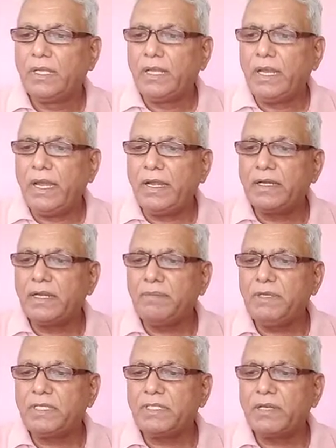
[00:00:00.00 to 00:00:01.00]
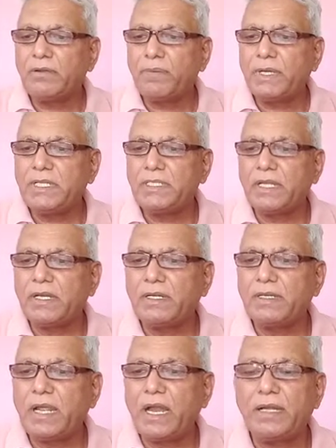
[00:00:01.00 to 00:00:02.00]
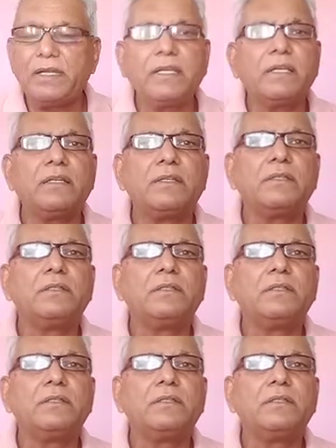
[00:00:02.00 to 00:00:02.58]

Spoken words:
and revision of petition under article